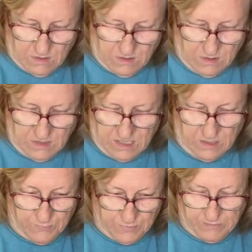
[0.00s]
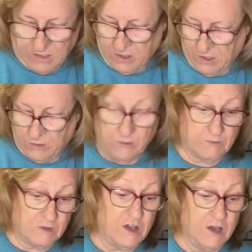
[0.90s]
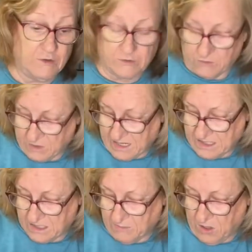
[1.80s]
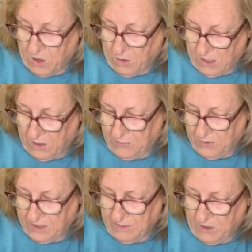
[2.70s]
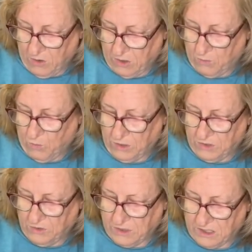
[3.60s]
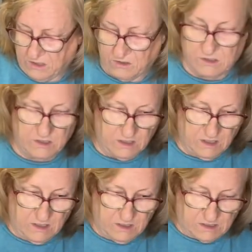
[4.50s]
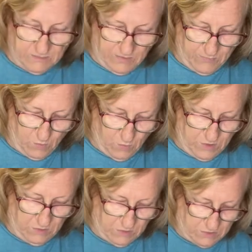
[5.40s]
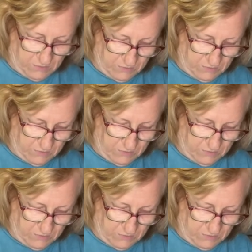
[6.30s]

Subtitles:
And then I'll put the others are kind of small. I'll put them all in one cooking because some of them are real little.